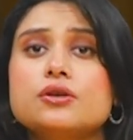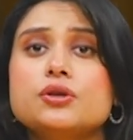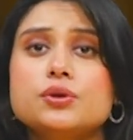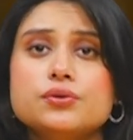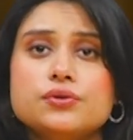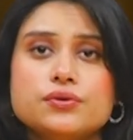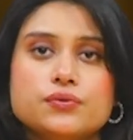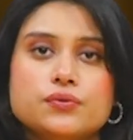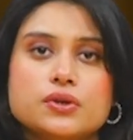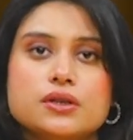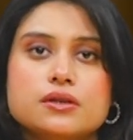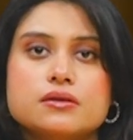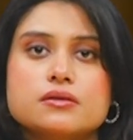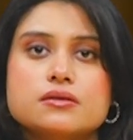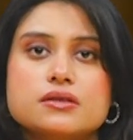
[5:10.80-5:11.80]
to the
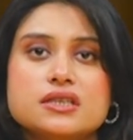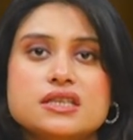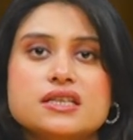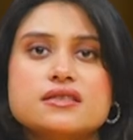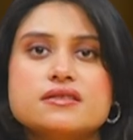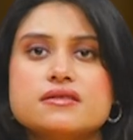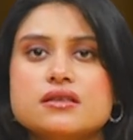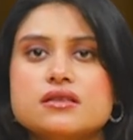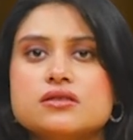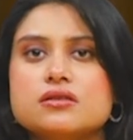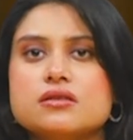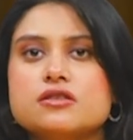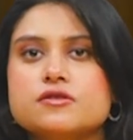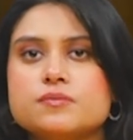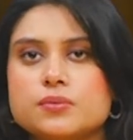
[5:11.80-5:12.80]
readers the
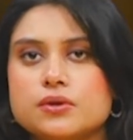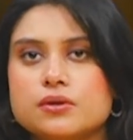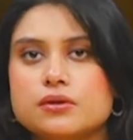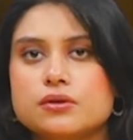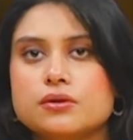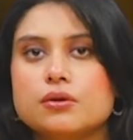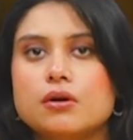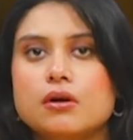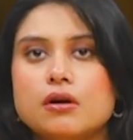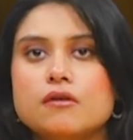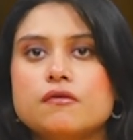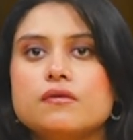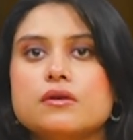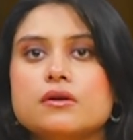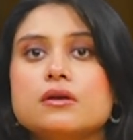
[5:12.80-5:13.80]
essential spirit
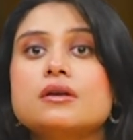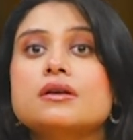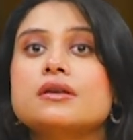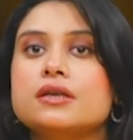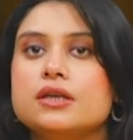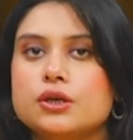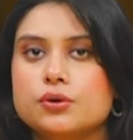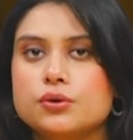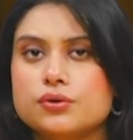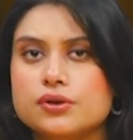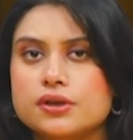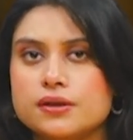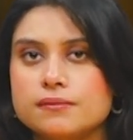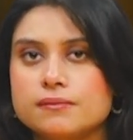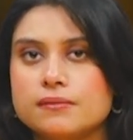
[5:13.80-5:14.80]
of
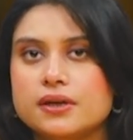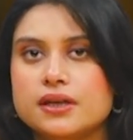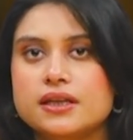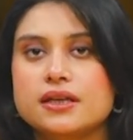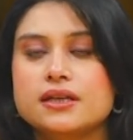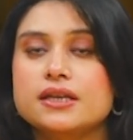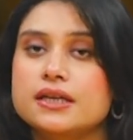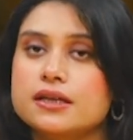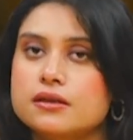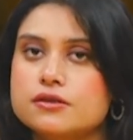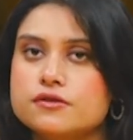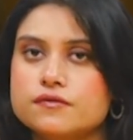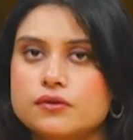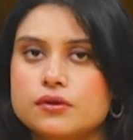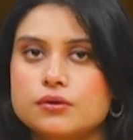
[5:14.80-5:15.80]
Quixote in an
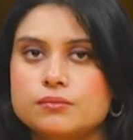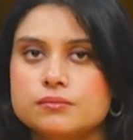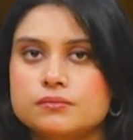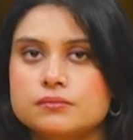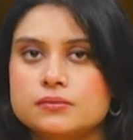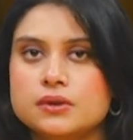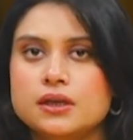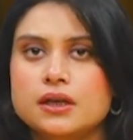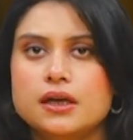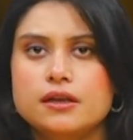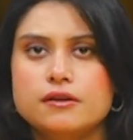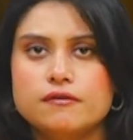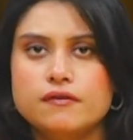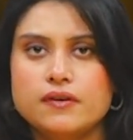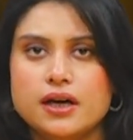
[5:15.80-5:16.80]
English form.
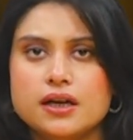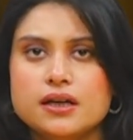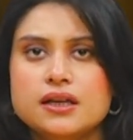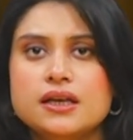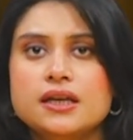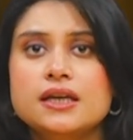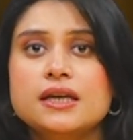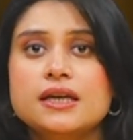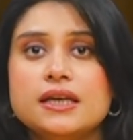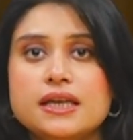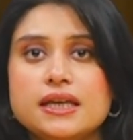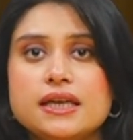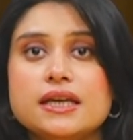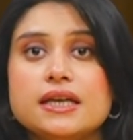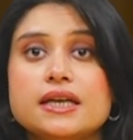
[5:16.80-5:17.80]
In fact,
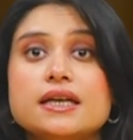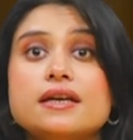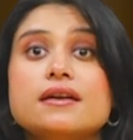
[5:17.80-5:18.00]
he